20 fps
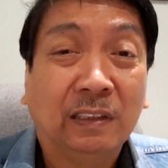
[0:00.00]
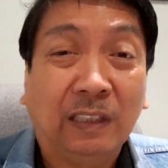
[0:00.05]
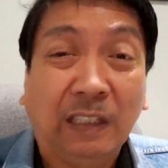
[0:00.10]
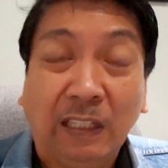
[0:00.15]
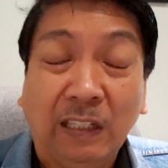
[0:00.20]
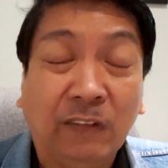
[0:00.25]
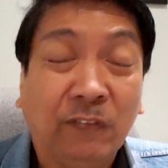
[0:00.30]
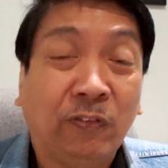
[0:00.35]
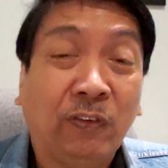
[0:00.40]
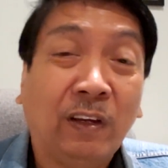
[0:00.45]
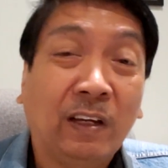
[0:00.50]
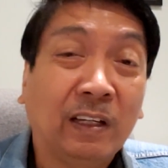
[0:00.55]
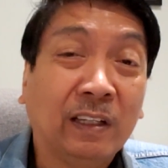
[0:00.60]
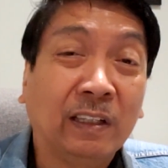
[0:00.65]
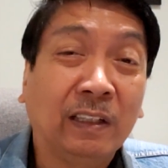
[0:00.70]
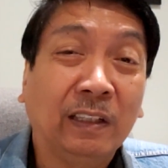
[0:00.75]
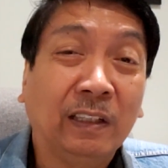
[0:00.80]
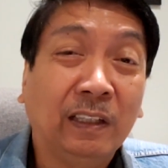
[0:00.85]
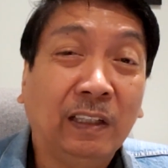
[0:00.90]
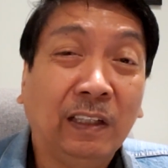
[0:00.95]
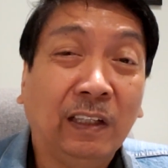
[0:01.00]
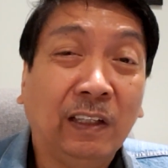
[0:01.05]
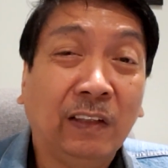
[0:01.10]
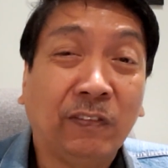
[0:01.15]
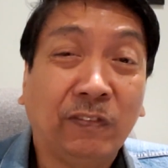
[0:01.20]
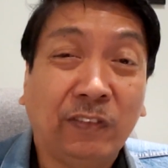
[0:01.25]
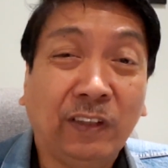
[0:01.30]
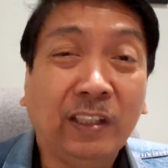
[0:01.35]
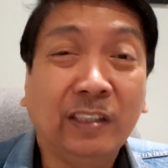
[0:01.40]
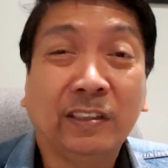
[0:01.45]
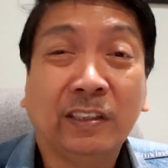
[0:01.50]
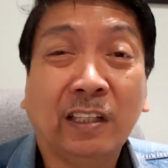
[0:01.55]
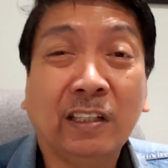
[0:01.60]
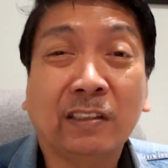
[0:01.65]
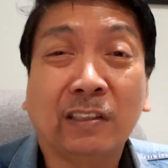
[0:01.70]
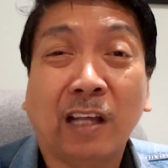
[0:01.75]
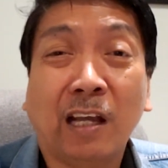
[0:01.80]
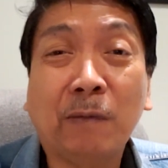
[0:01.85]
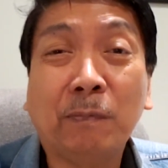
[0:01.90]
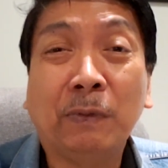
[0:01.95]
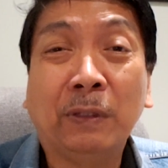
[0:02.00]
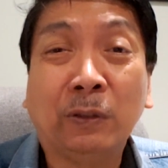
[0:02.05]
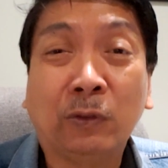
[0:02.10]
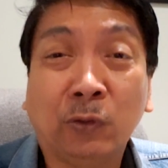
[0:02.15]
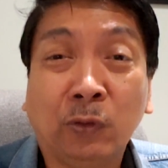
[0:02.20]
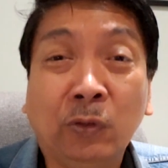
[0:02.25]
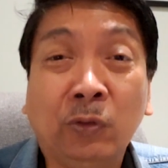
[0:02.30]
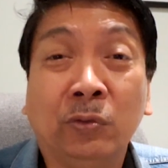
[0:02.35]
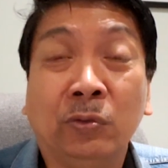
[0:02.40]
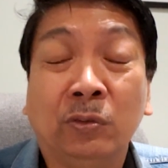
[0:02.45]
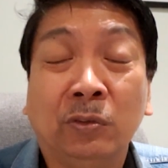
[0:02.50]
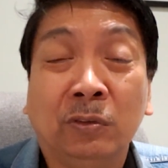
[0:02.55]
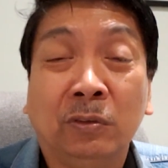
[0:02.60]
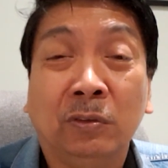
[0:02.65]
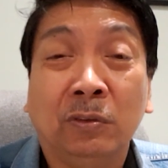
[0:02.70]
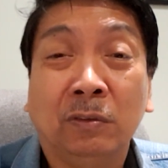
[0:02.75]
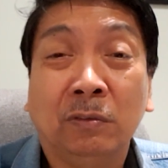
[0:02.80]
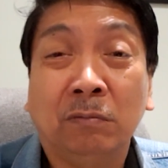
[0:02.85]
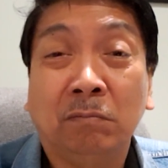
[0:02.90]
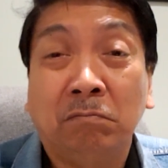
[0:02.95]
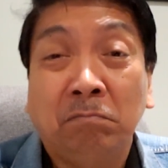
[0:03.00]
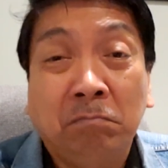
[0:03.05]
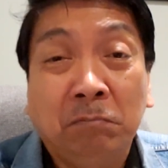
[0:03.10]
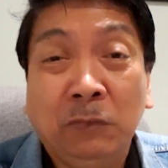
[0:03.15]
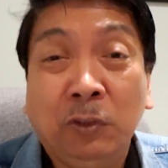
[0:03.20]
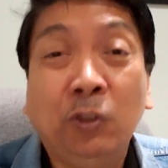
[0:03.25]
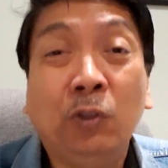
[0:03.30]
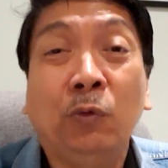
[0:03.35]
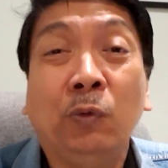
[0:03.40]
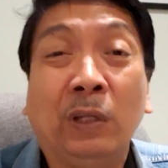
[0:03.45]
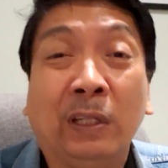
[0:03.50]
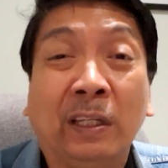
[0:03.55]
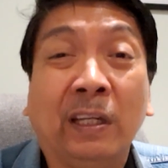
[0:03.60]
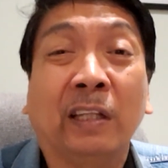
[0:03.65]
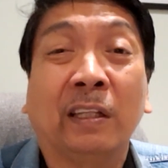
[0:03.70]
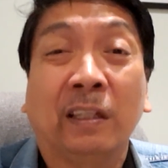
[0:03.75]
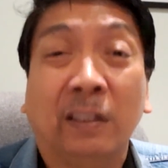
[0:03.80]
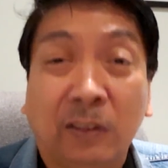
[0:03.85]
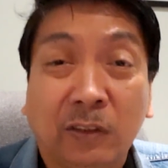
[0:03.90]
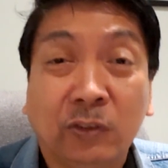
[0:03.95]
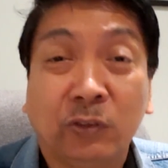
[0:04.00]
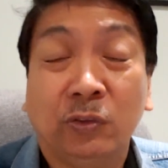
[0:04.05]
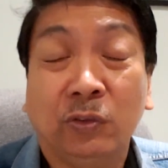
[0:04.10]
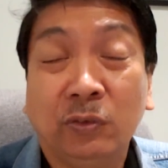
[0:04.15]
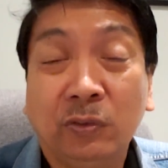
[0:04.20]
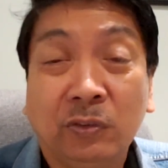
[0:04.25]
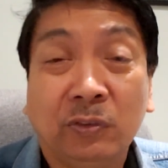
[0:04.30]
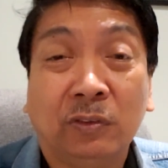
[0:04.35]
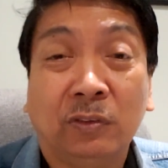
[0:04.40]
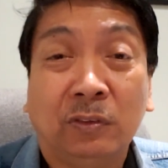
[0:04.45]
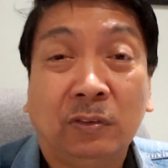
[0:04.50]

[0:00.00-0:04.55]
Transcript: In fact, if these things happen to you, you will get hurt too.